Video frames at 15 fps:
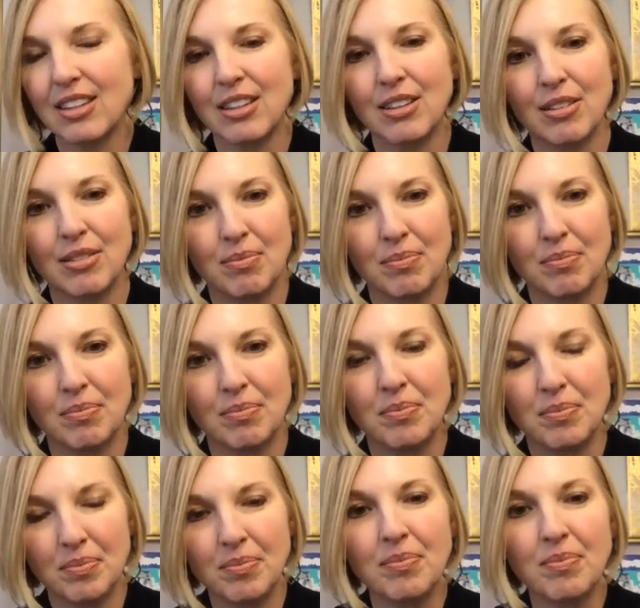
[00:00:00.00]

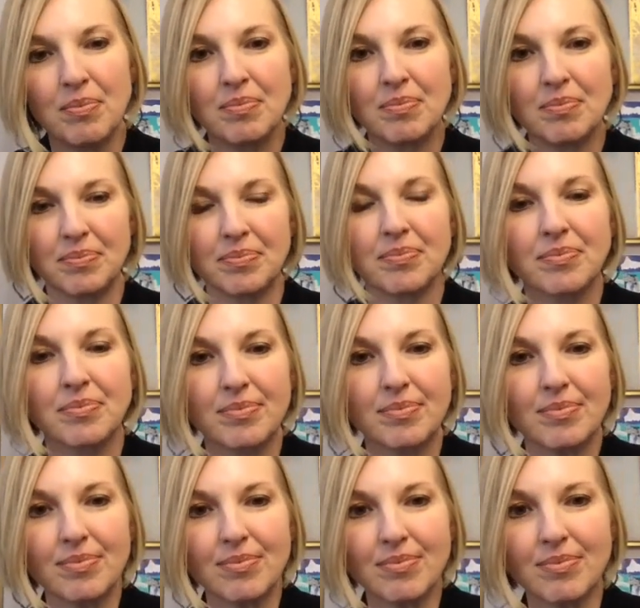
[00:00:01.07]

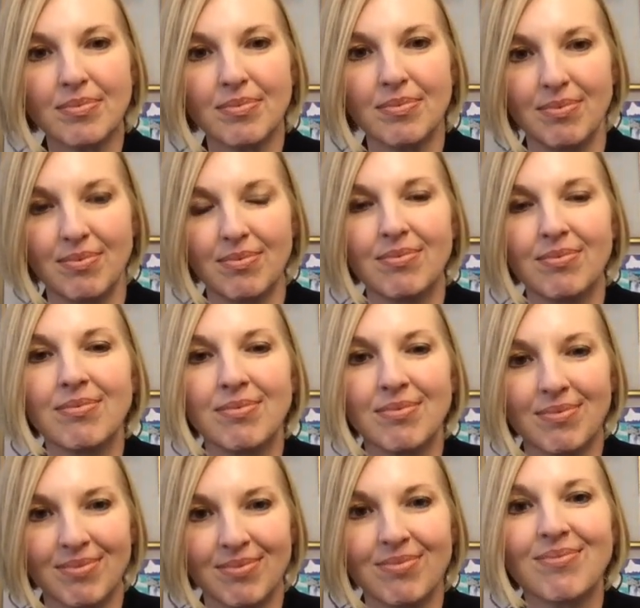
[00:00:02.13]

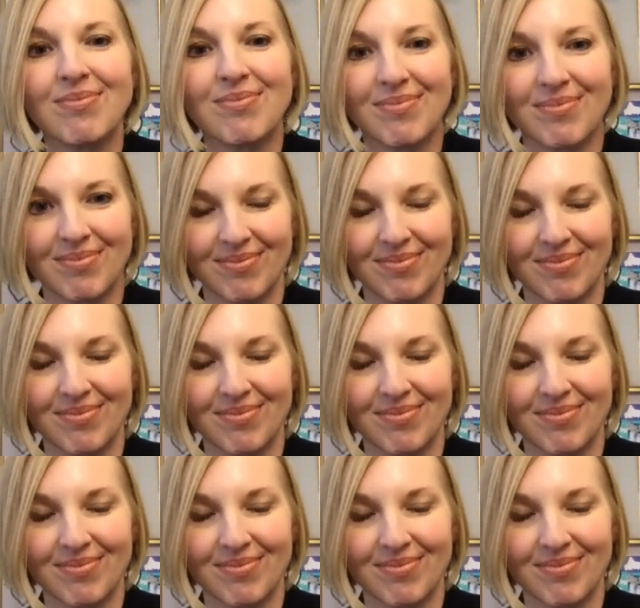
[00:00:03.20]
(not speaking)